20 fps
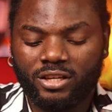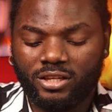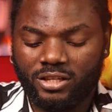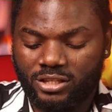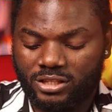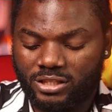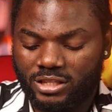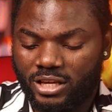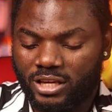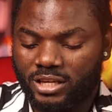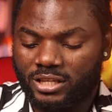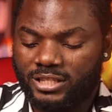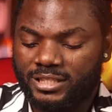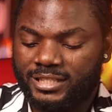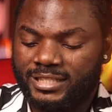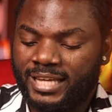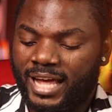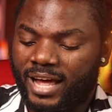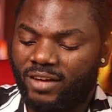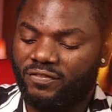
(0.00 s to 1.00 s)
It's a
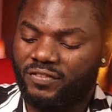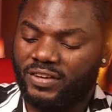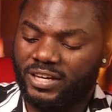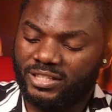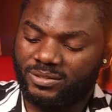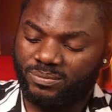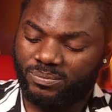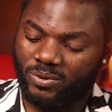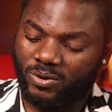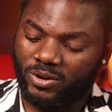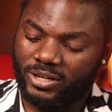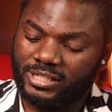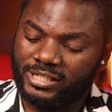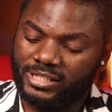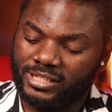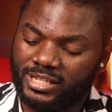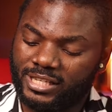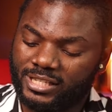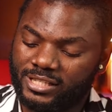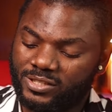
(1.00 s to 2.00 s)
serviette but
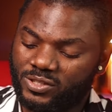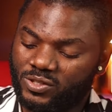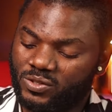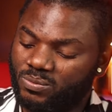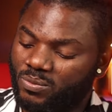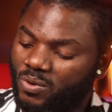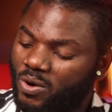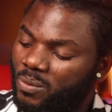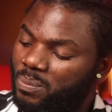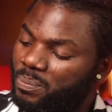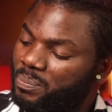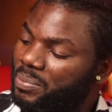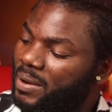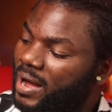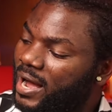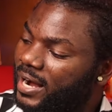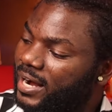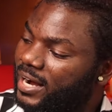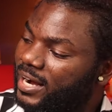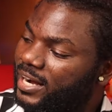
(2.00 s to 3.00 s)
in a small
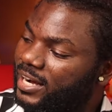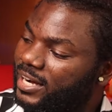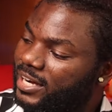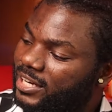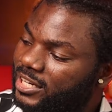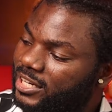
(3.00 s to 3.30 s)
pack.